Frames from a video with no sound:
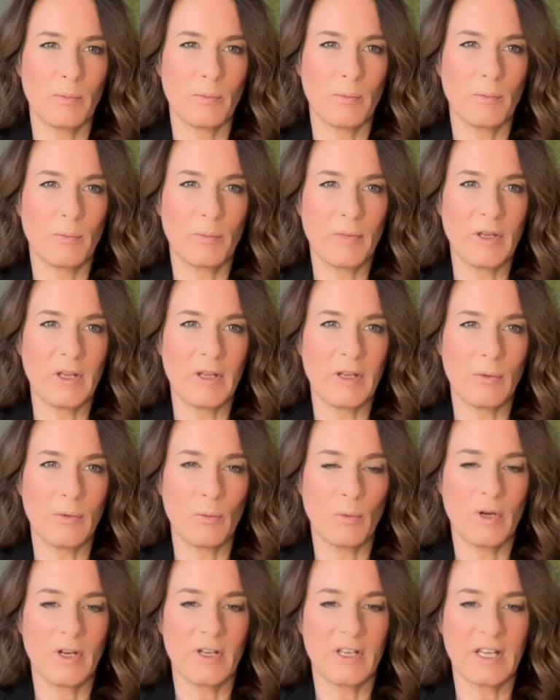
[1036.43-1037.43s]
be
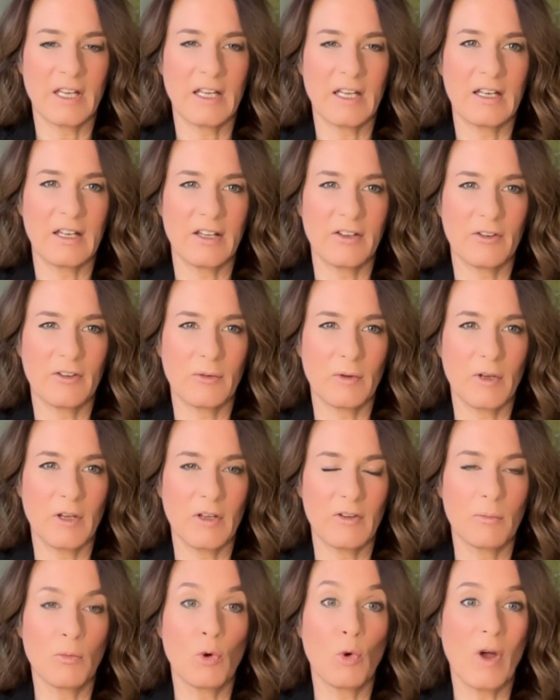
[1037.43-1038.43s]
working, and
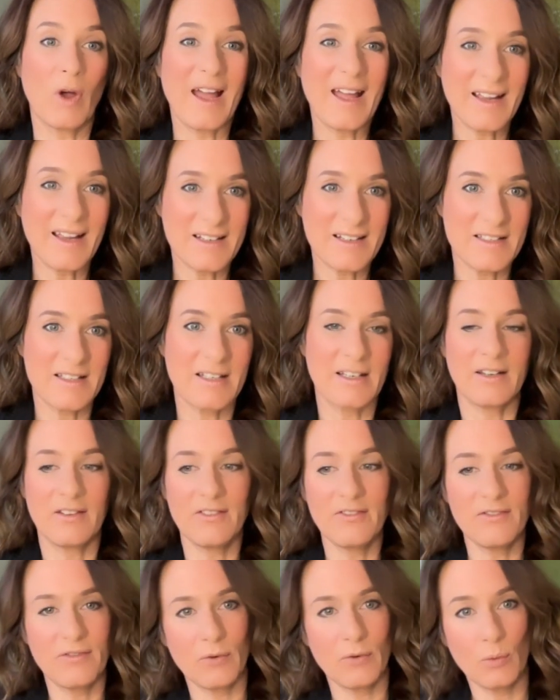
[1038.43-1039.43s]
it's more
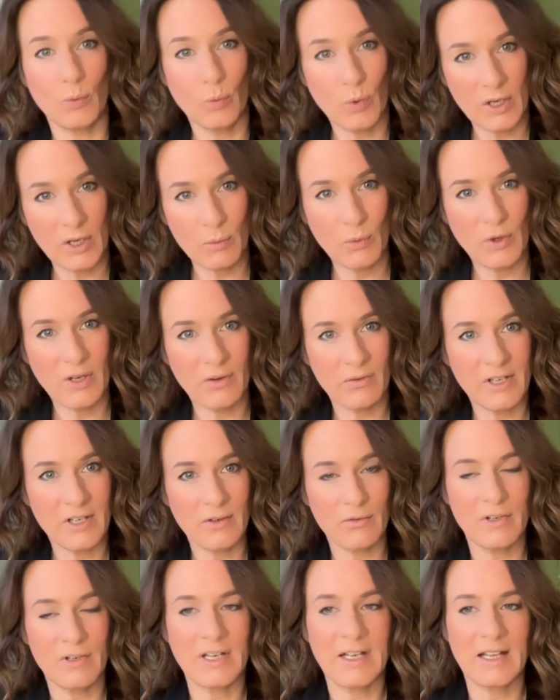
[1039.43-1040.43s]
active when we're in
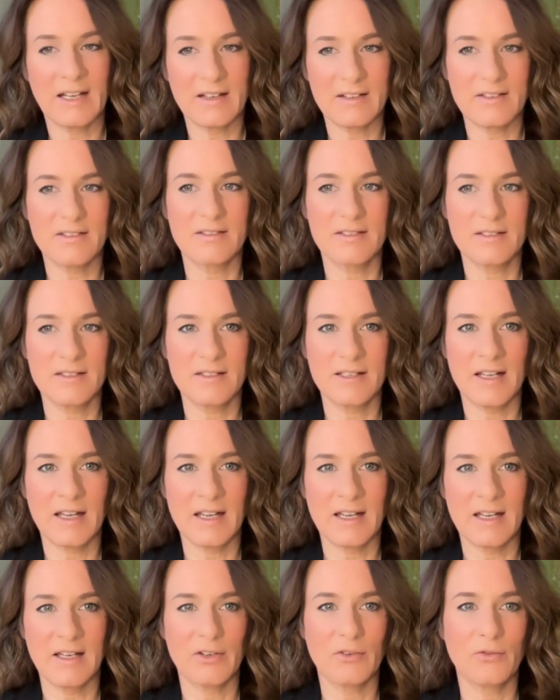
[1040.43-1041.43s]
a relaxed
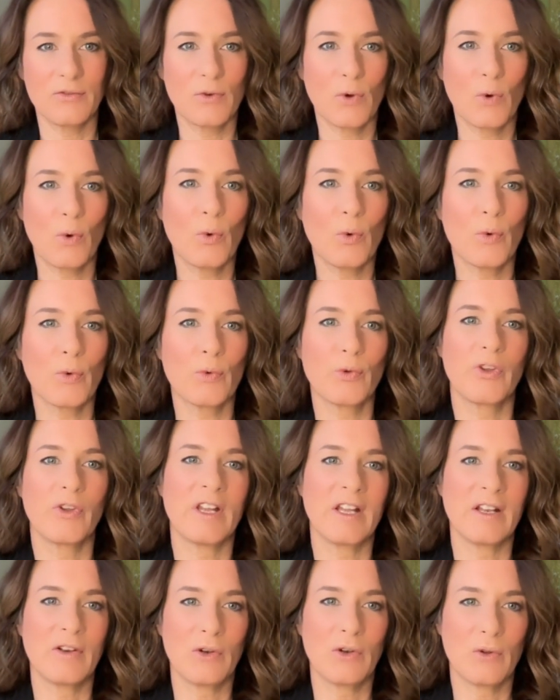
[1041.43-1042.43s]
state. And of course,
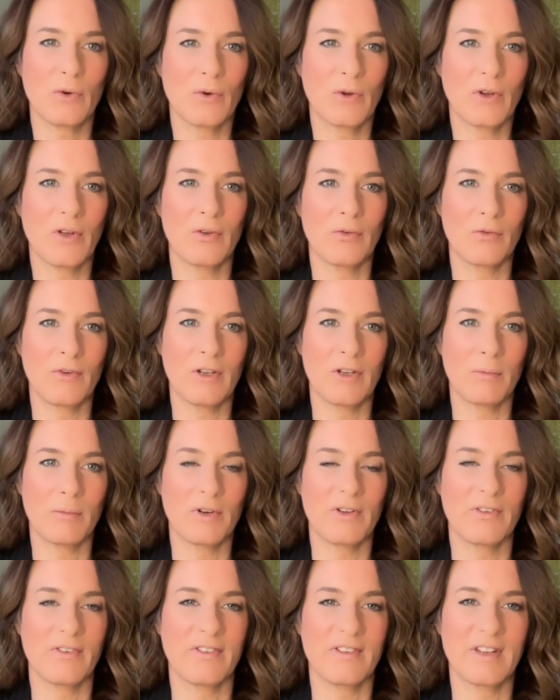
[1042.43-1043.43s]
in a long COVID
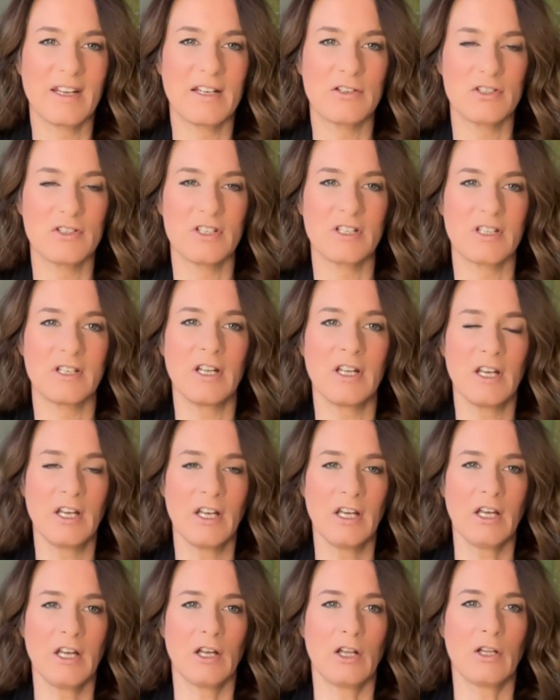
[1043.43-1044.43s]
presentation,
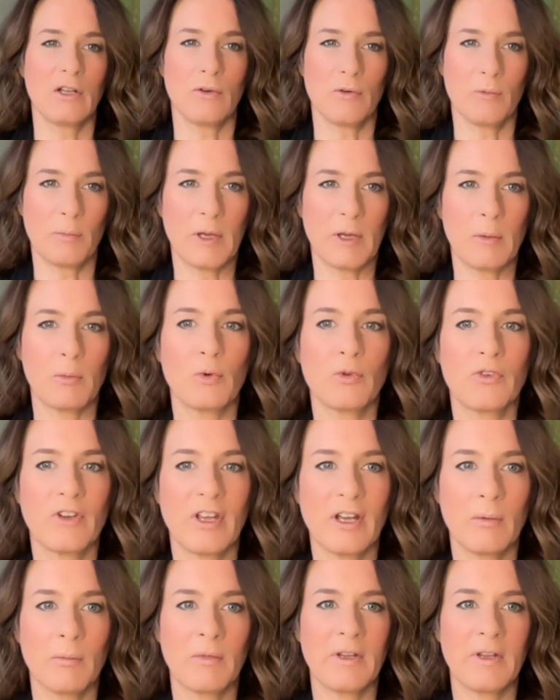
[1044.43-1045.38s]
a lot of people tell me